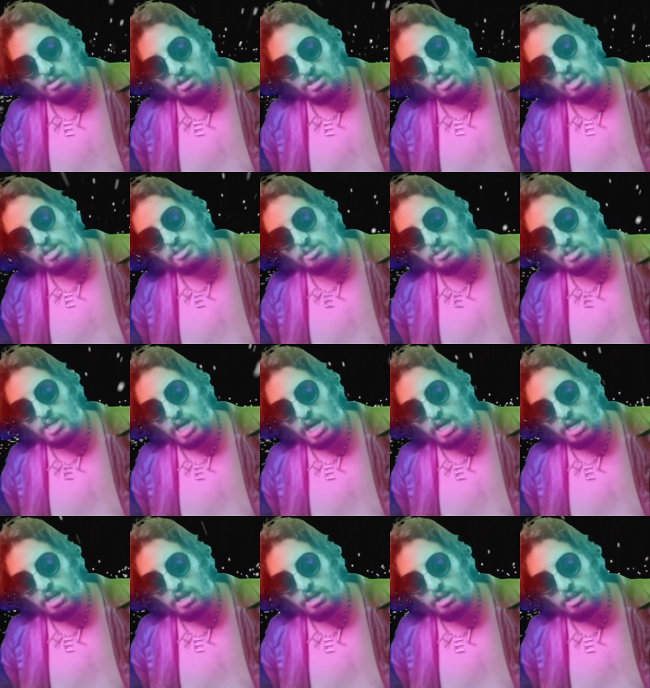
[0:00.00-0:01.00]
And I'll say,
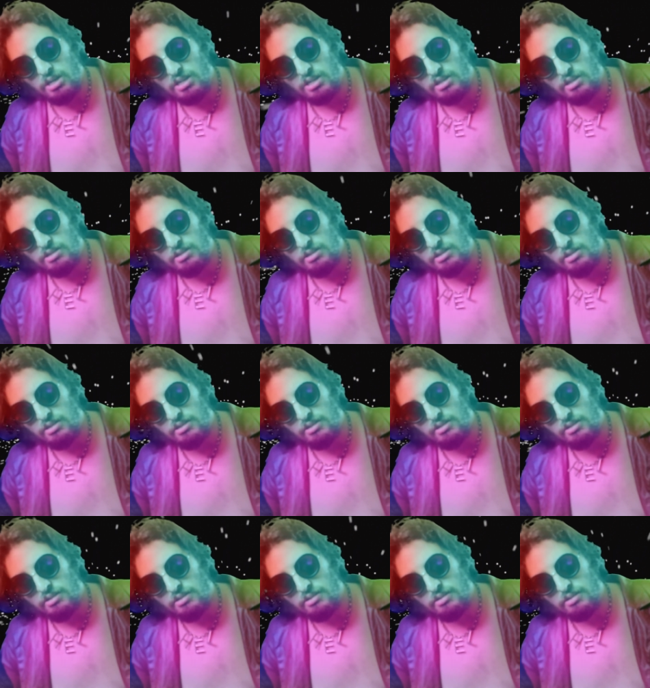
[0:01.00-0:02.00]
hey.
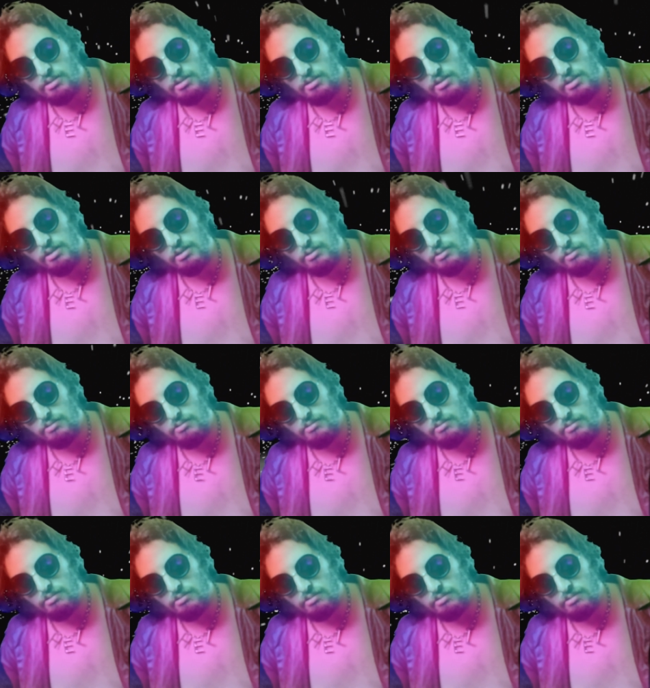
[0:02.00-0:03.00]
You
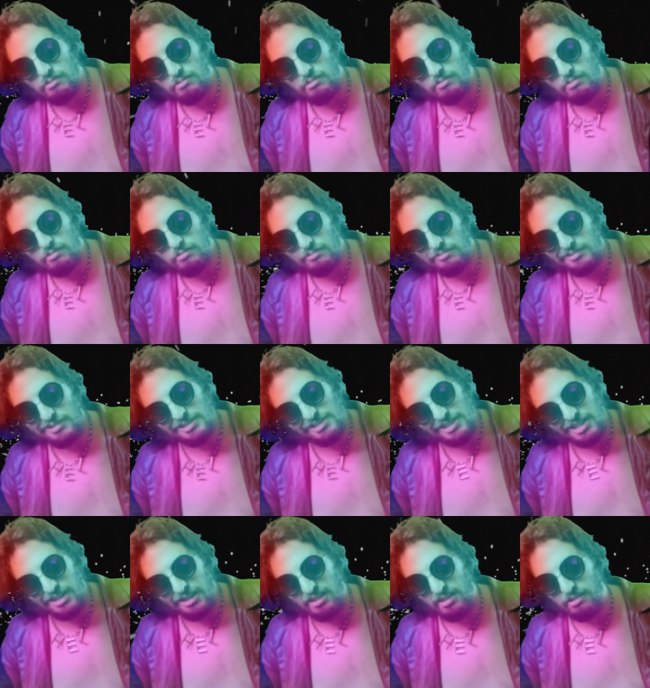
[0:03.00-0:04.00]
know, I'll
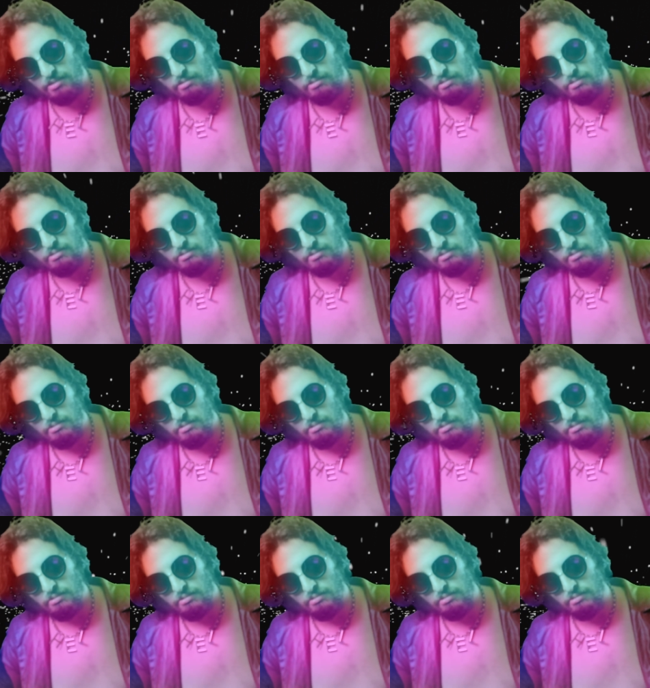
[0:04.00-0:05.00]
say
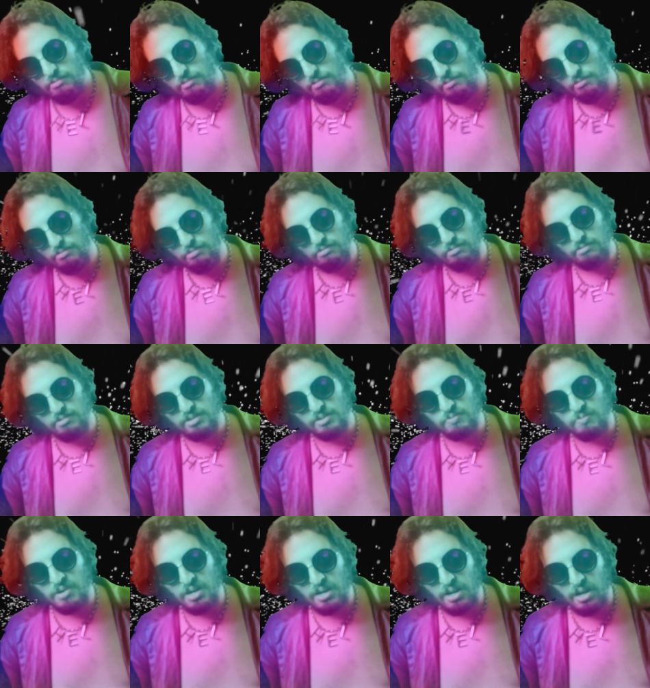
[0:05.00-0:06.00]
hello.
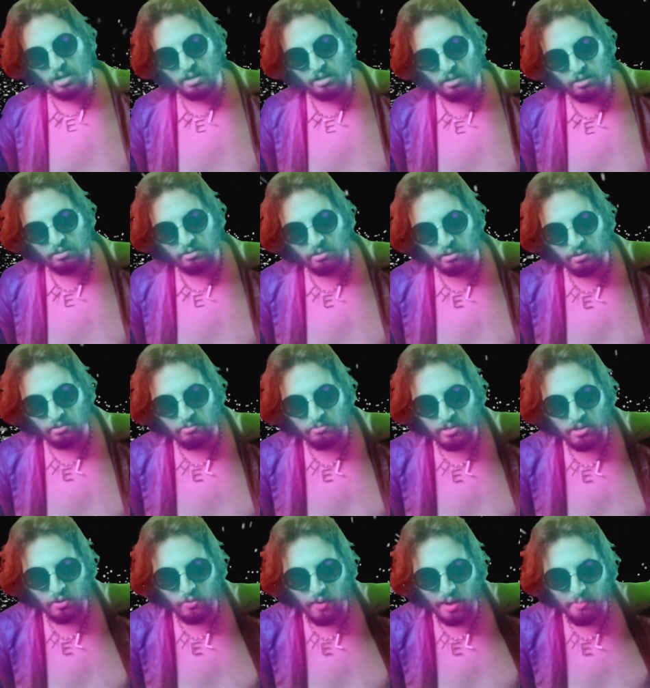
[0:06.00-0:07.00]
Because why not? You know, we
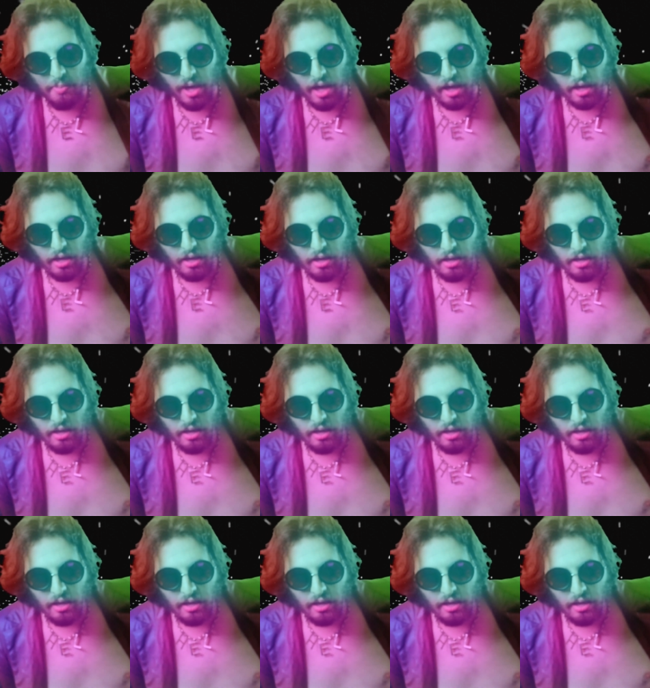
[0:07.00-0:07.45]
go way back.